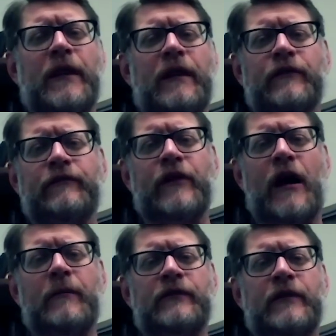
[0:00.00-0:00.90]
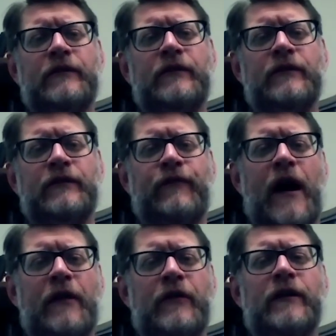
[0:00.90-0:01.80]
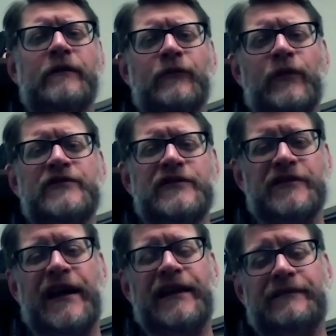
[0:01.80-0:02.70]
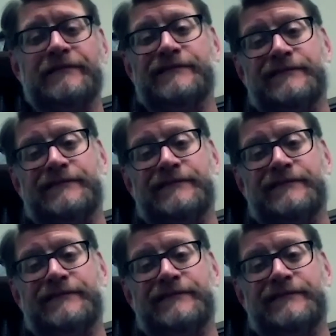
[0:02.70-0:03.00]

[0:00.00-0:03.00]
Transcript: level of common sense as his father, which is like